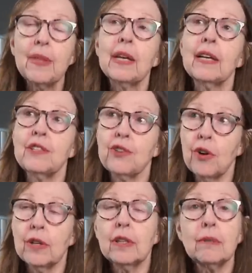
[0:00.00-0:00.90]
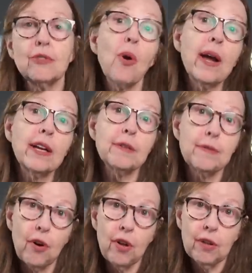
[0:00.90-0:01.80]
that I started trying to
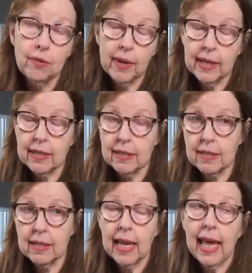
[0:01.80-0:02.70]
follow it.